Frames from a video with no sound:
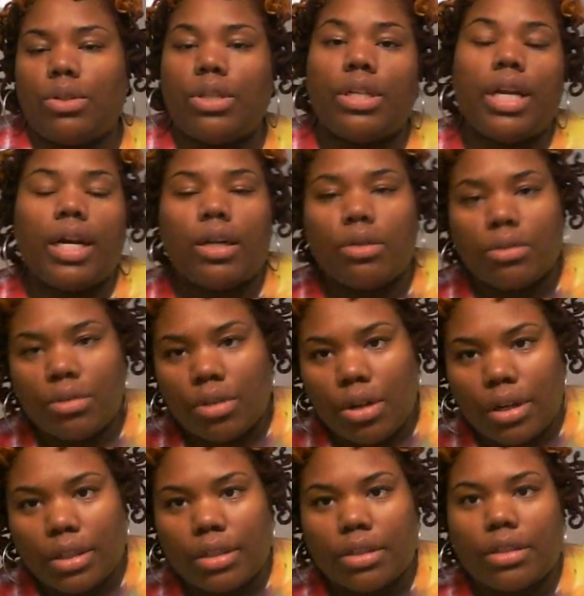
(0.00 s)
could I go
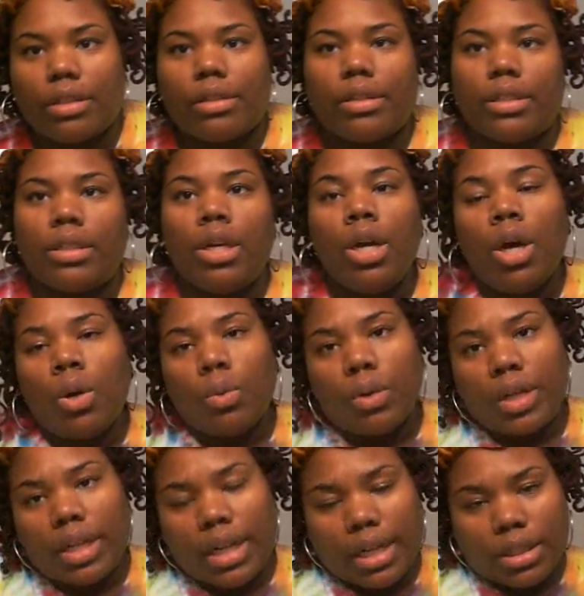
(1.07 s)
darker and
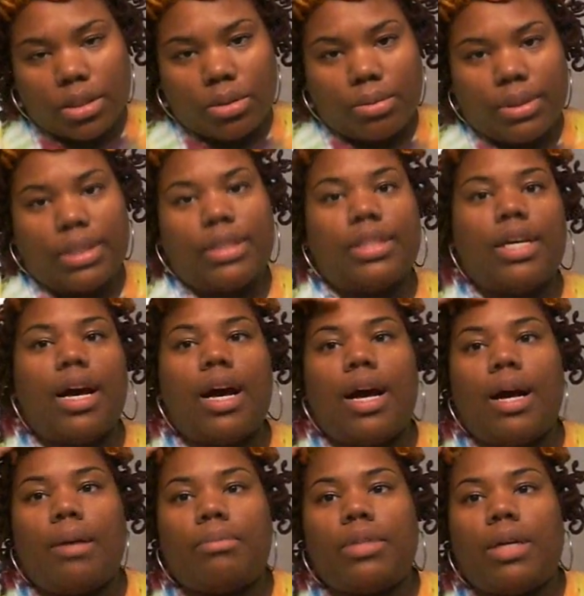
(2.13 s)
what could I do with the
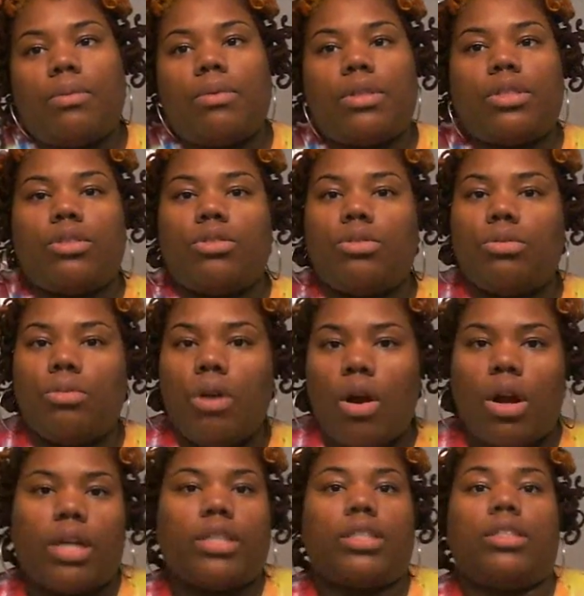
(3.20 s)
top that wasn't too
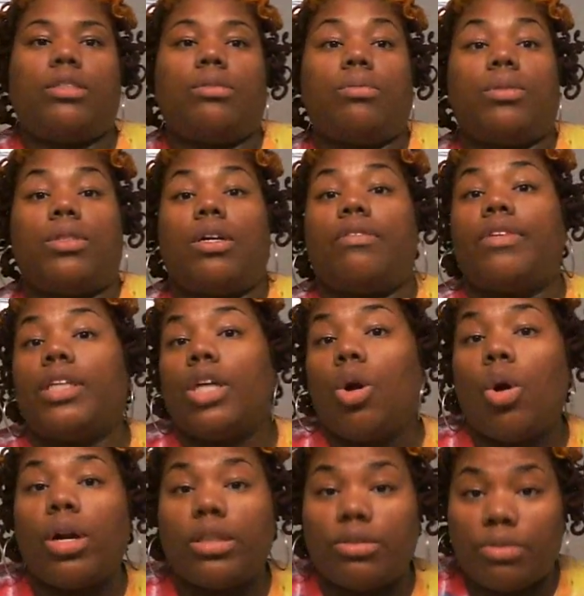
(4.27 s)
harsh, because it was already
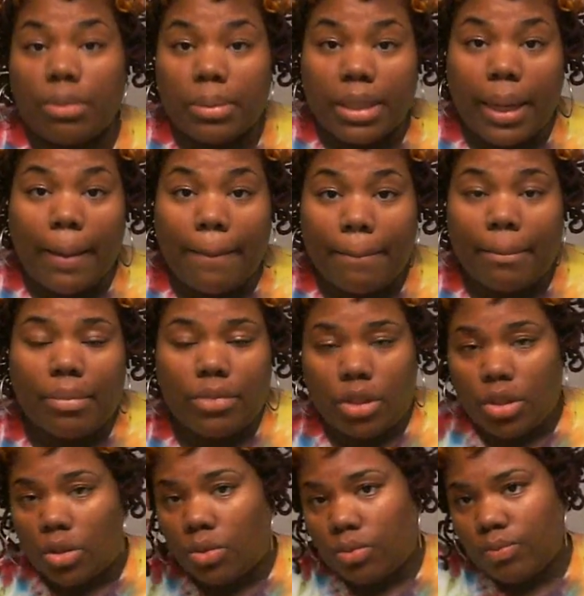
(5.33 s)
harsh from getting,
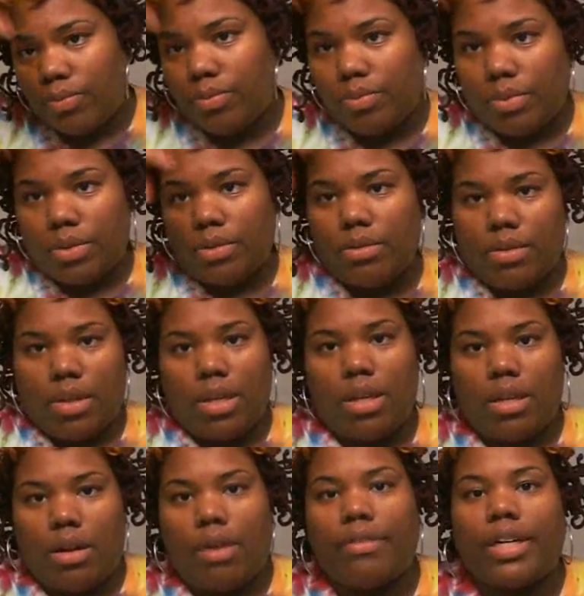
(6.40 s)
you know,
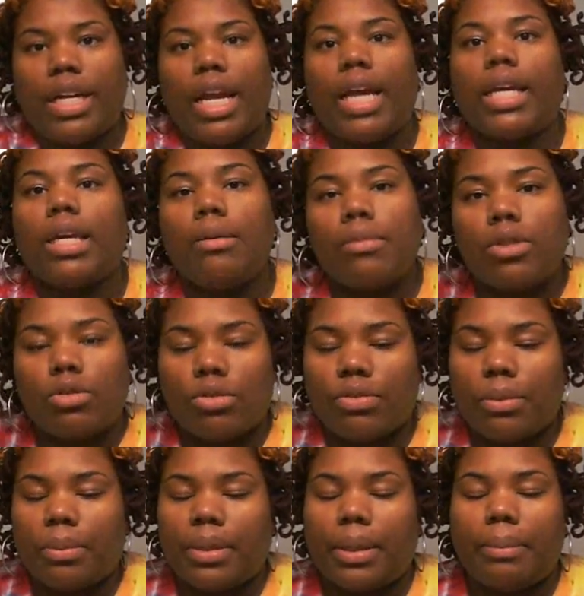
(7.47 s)
it already had chemicals
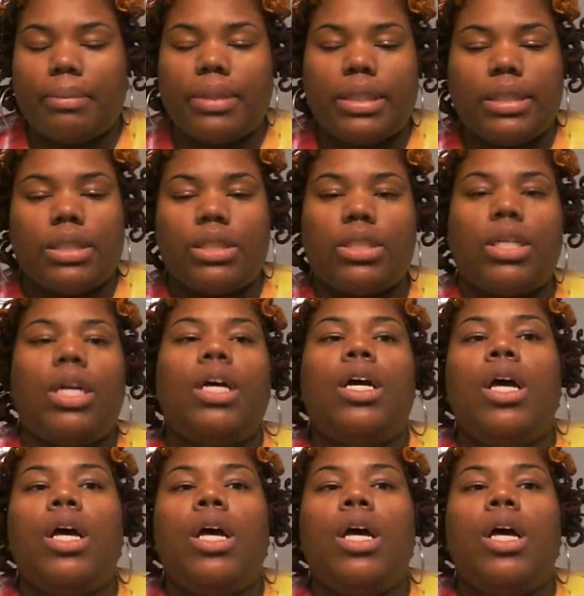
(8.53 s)
from being bleached.